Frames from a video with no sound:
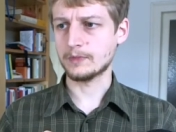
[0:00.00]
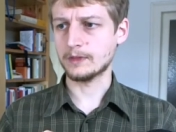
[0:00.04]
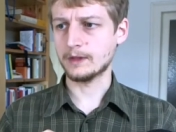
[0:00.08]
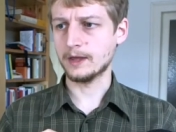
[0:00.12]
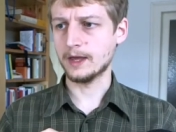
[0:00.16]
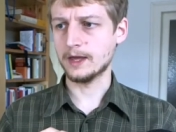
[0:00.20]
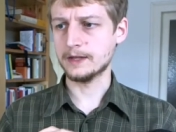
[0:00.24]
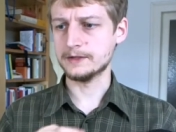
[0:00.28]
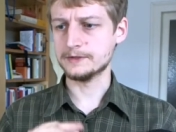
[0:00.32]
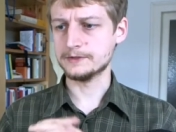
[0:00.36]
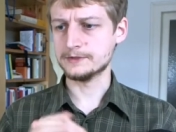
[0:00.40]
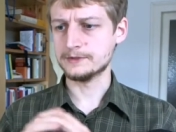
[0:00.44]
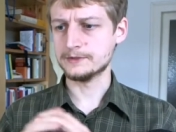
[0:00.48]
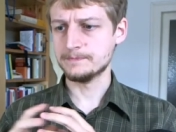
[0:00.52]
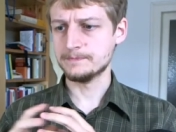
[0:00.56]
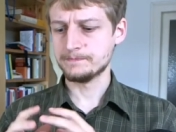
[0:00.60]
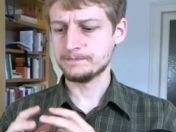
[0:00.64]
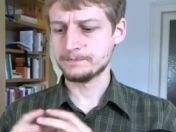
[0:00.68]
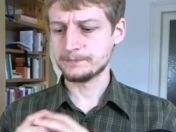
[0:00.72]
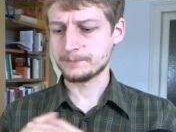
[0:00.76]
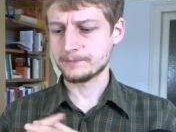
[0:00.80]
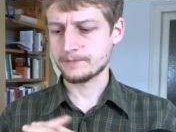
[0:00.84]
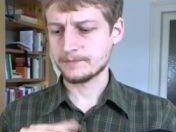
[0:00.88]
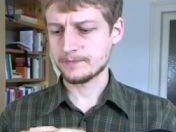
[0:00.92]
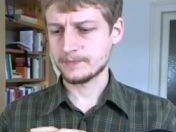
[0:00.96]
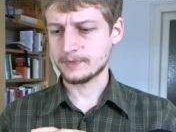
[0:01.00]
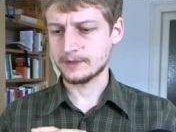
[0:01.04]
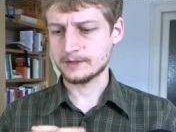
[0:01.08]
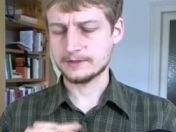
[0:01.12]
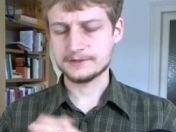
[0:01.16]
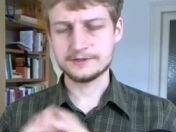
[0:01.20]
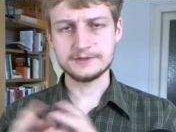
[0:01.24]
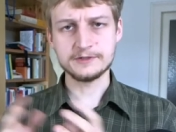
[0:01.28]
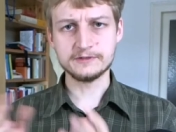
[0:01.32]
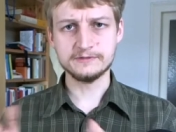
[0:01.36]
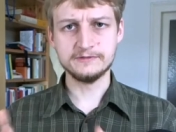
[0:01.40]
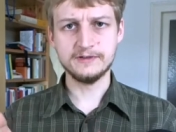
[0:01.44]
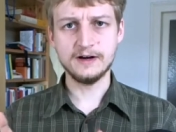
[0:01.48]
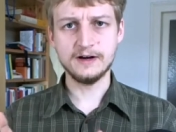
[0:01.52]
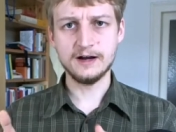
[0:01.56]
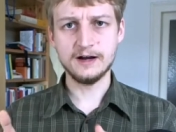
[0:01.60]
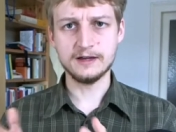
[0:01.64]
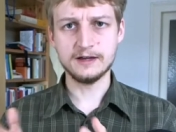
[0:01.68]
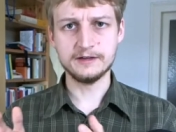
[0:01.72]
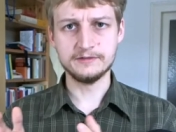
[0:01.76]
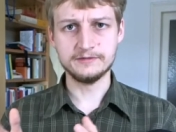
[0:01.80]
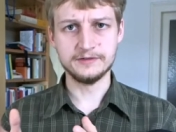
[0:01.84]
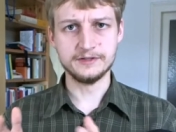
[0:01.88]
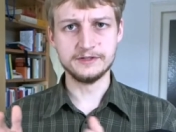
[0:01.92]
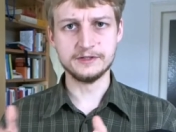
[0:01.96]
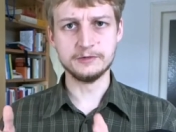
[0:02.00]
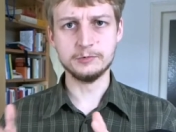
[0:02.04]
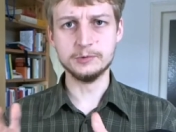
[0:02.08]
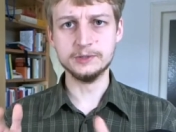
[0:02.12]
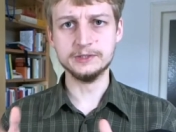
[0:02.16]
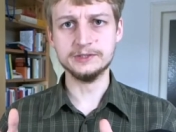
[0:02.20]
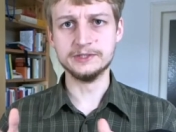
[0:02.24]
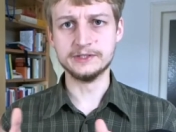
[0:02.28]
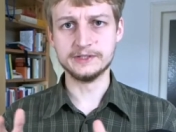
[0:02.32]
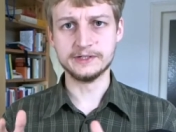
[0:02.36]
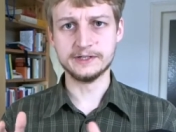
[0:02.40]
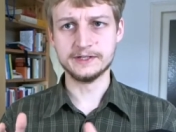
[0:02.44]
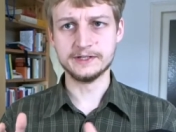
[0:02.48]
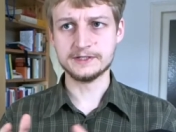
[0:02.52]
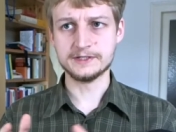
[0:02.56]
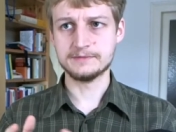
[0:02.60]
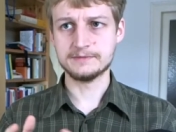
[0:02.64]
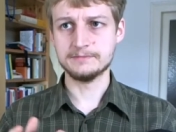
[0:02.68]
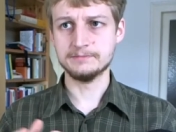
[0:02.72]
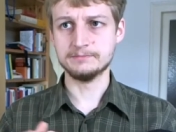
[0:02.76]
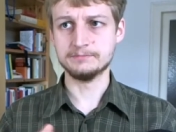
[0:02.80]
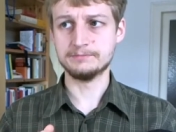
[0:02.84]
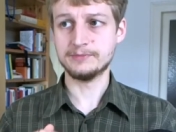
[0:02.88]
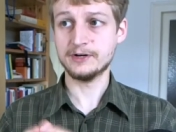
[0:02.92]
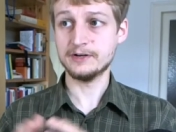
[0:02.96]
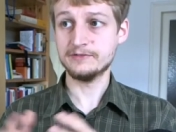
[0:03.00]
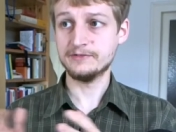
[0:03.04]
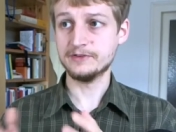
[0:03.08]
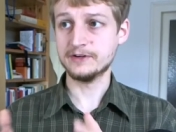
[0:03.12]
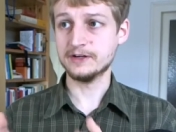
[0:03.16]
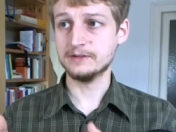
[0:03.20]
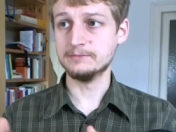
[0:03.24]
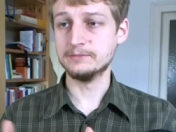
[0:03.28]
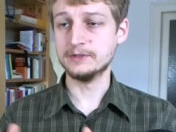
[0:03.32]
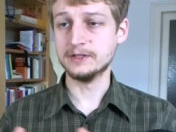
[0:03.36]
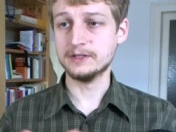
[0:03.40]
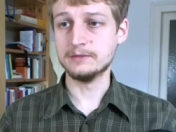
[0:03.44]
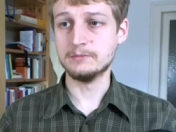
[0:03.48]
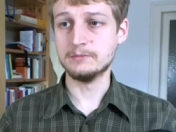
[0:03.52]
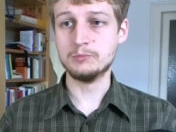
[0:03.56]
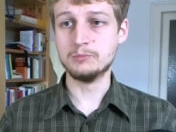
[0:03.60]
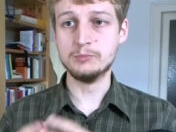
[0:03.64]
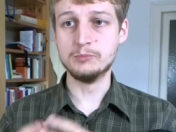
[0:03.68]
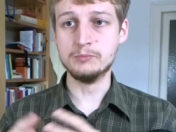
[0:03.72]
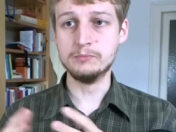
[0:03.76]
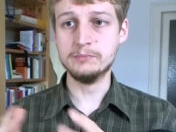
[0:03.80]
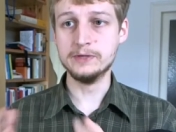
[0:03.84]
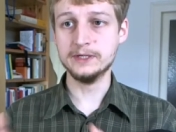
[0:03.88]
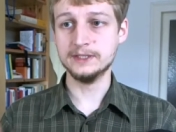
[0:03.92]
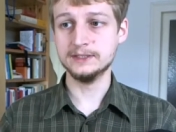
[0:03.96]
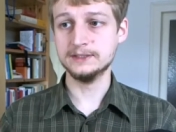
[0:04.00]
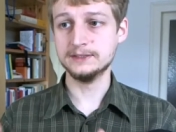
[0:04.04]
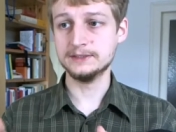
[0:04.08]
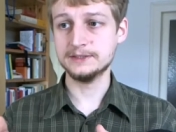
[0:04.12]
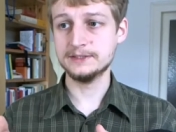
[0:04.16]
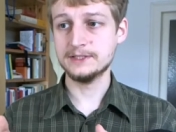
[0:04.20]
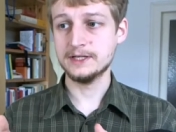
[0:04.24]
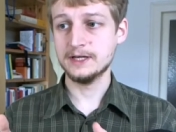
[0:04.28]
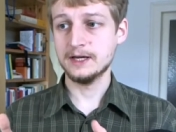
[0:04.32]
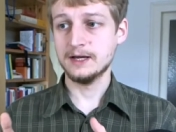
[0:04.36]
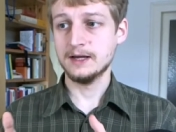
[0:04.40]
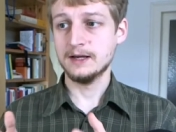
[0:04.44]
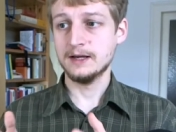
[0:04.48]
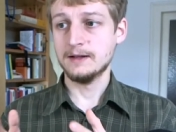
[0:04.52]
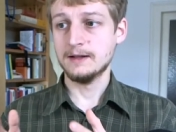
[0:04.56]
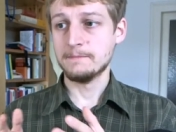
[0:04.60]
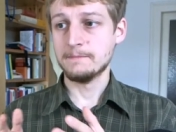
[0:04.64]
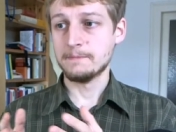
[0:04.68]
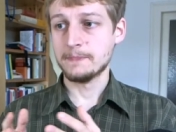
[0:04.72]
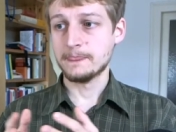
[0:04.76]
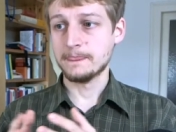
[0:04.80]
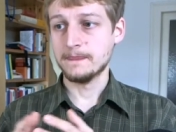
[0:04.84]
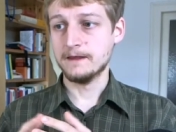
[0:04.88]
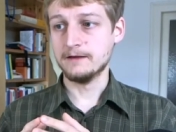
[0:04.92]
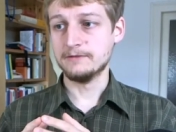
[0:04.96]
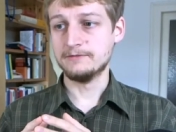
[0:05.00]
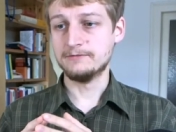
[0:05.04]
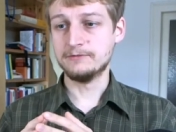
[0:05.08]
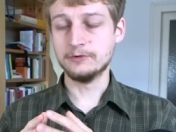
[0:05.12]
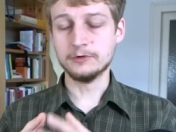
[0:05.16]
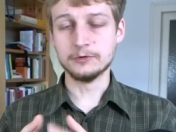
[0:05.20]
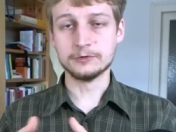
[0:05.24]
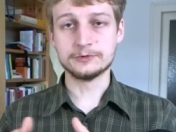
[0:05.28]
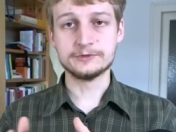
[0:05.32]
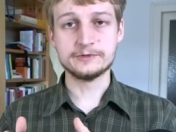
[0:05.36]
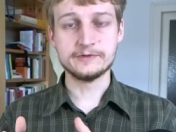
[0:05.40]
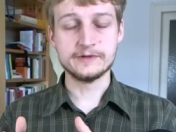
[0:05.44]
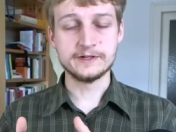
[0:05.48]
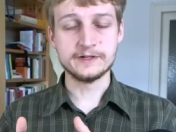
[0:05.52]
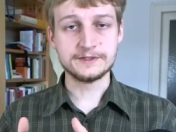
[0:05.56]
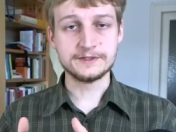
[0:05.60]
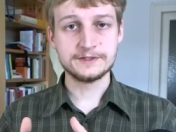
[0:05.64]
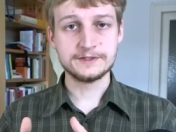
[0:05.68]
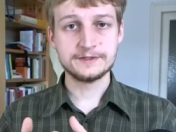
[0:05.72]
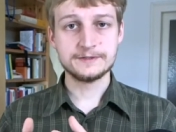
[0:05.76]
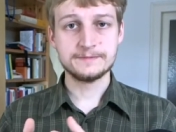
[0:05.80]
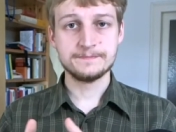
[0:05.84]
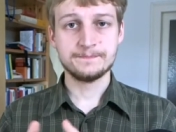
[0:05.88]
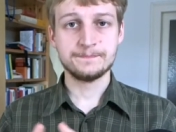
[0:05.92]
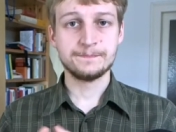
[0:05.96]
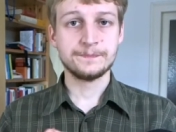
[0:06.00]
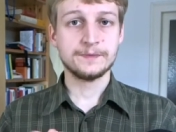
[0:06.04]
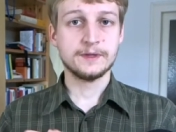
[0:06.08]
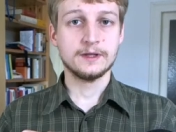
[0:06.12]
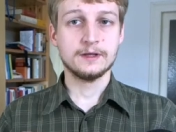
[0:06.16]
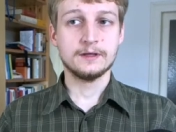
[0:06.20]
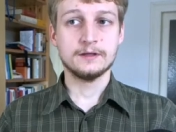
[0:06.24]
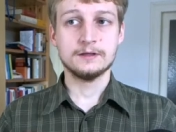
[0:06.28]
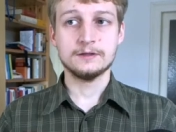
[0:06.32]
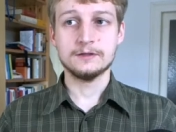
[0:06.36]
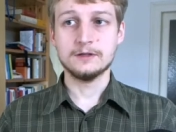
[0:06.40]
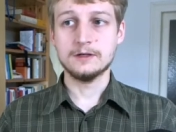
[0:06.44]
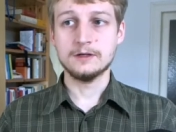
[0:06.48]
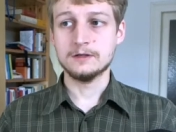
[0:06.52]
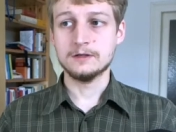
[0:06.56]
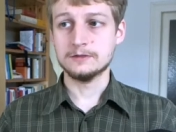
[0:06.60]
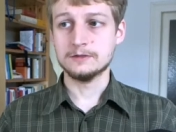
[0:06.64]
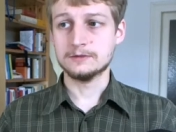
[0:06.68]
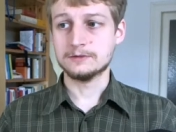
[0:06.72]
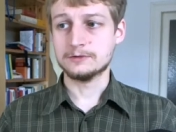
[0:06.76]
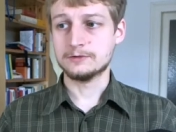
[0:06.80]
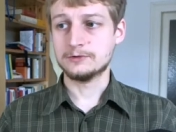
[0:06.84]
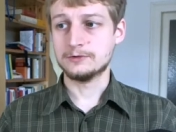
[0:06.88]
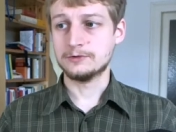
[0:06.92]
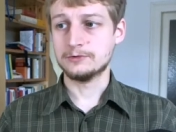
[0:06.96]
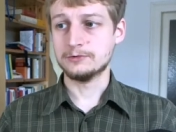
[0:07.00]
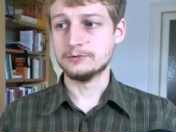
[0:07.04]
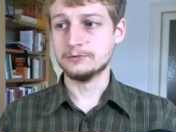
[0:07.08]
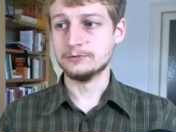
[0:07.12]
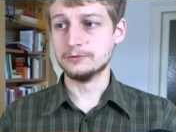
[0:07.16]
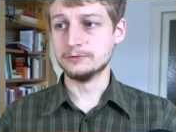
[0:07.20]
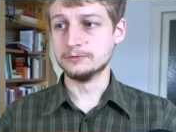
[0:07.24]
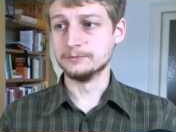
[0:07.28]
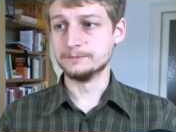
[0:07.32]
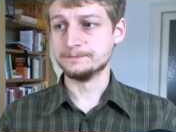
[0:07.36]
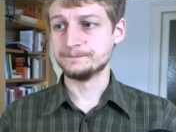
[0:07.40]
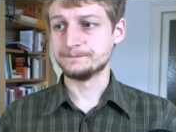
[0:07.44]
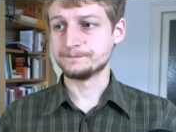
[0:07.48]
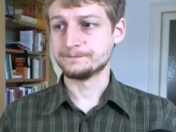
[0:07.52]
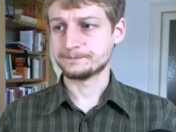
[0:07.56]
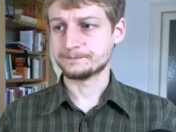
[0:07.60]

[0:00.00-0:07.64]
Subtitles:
and survive in the wilderness, preferably build a fortress to